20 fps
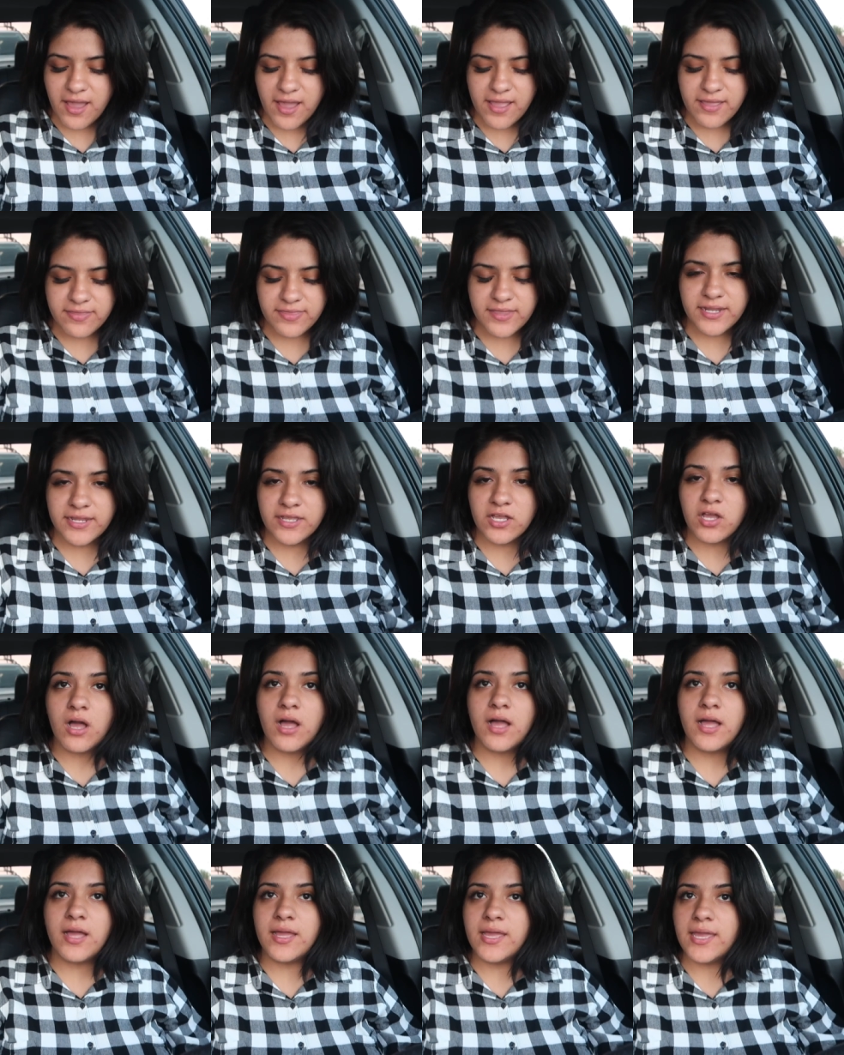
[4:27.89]
that and then I
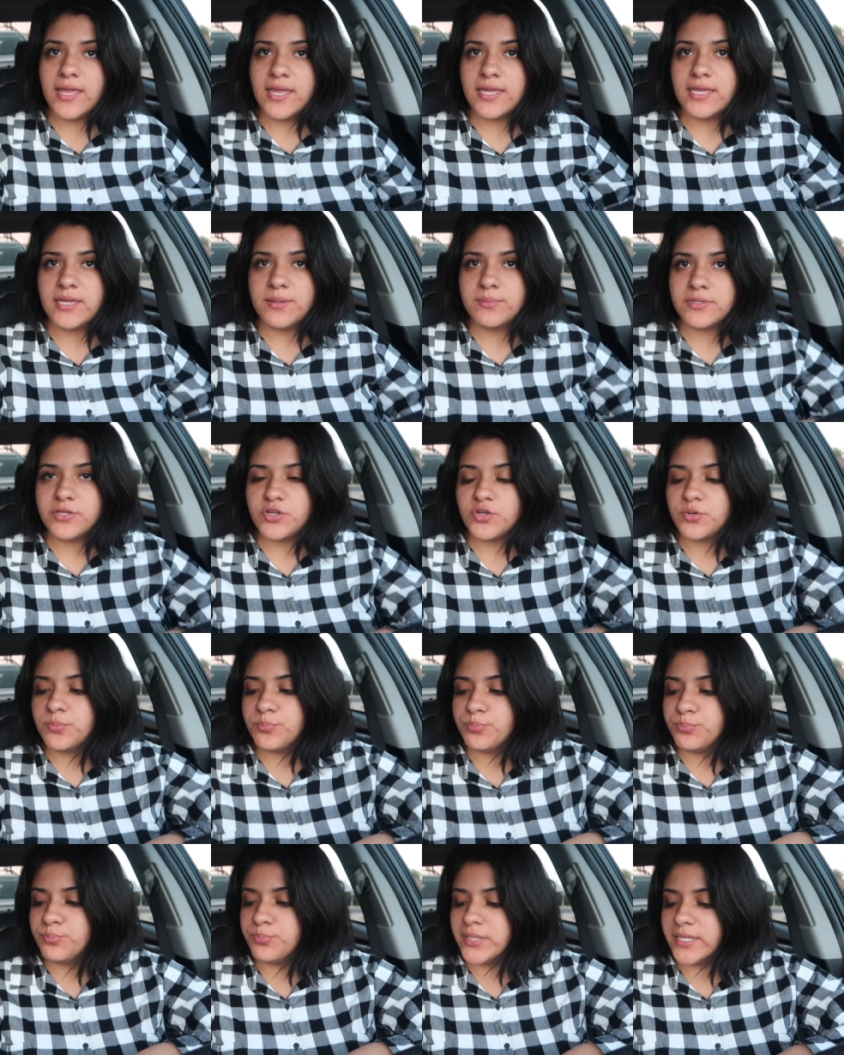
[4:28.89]
got a little
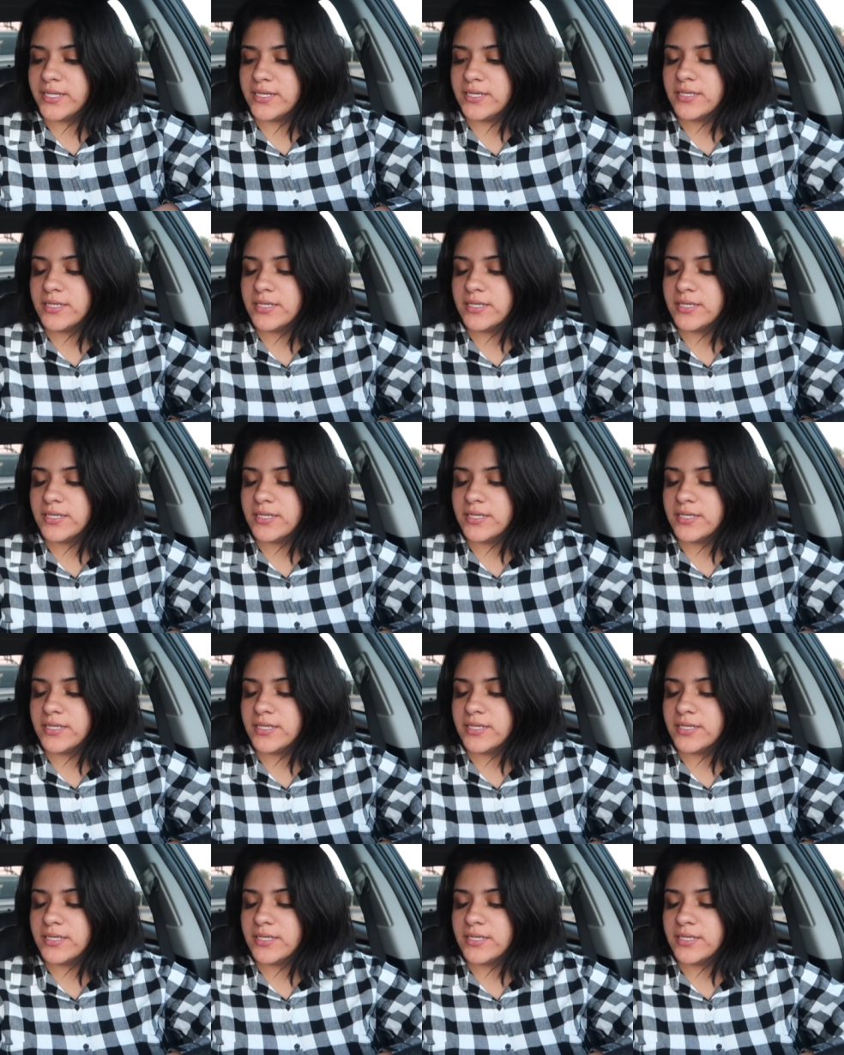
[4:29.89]
blend. She